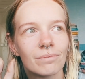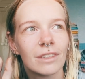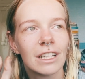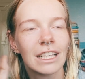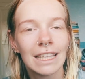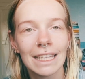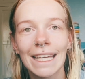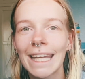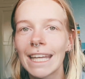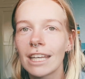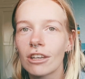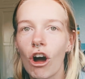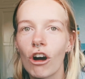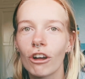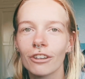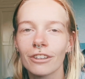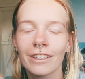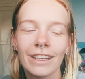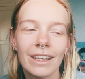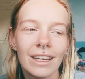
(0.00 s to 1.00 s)
clinging
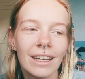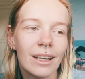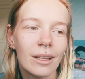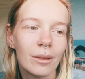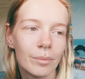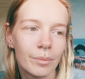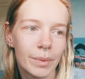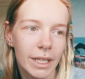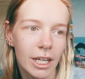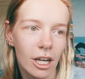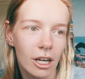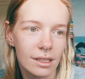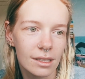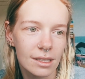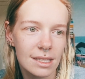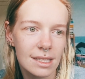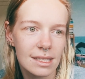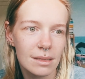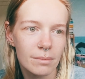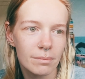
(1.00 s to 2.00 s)
on
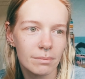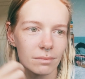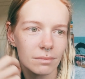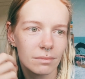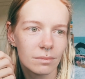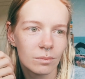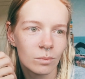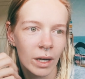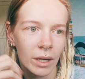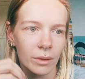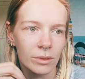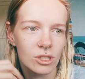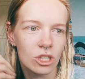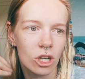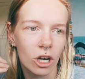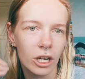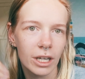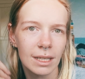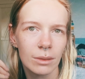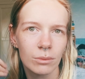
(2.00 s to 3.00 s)
because when I was
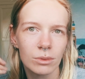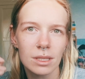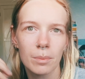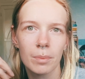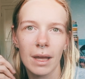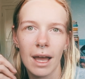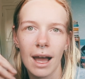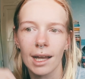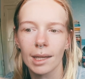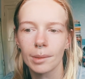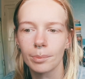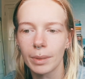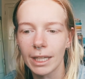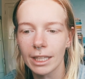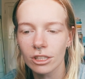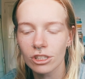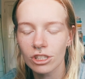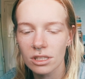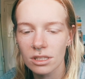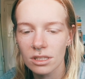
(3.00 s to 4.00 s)
talking it was a bit high
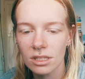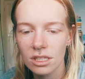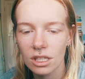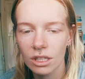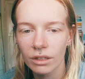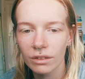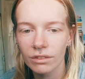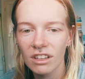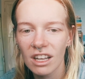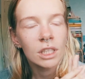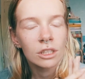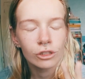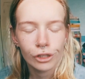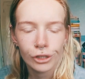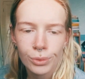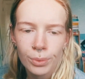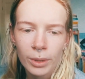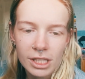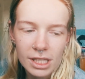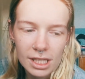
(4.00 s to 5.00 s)
pitched and stuff.
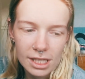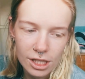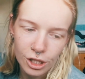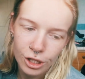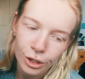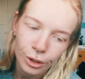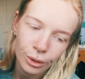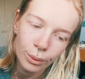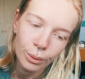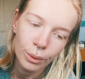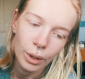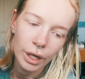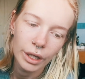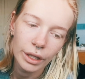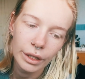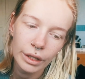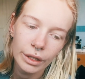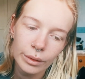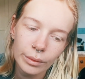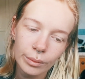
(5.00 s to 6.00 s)
Just wanted to
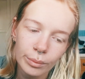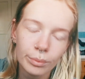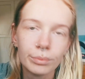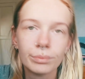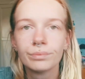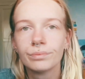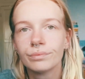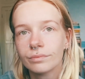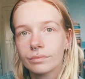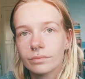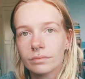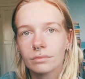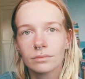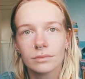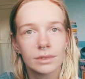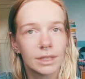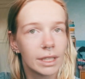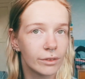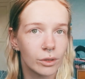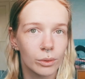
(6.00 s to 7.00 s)

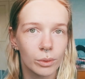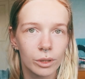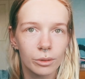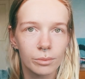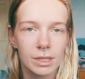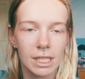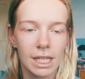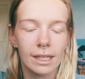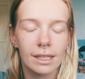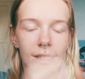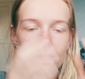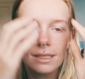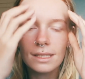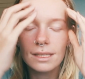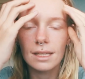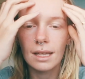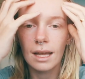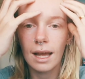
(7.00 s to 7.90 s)
give you an update